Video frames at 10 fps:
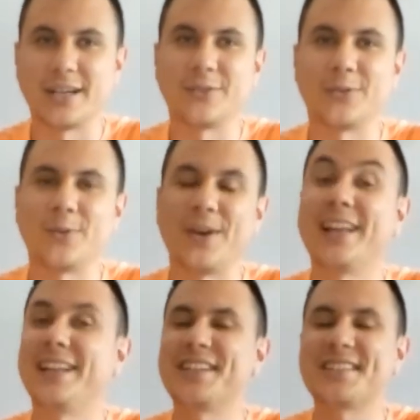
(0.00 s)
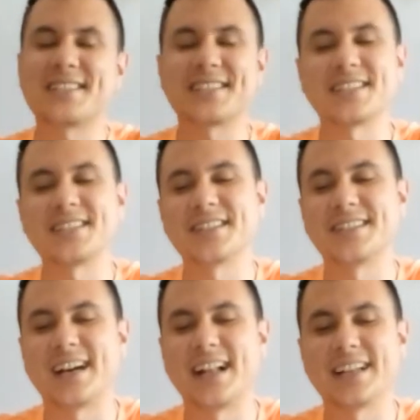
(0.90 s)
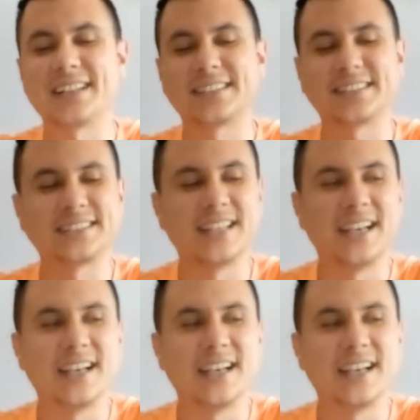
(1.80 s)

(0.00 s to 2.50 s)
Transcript: I don't know, aliens, uh, Daleks,